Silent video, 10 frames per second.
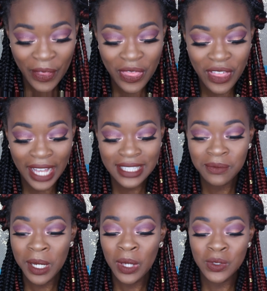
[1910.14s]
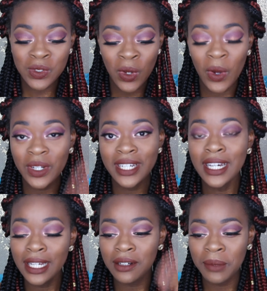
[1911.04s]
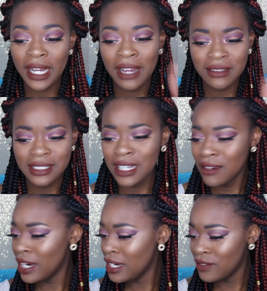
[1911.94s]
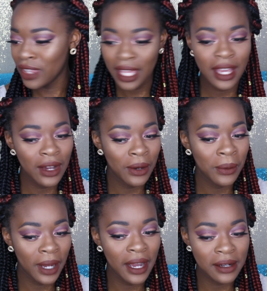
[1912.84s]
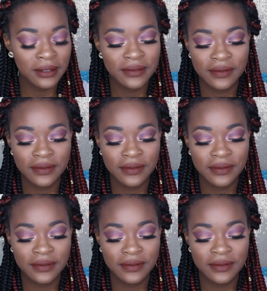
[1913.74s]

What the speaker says: That smells so good, but I was not ready for that. Oh wow.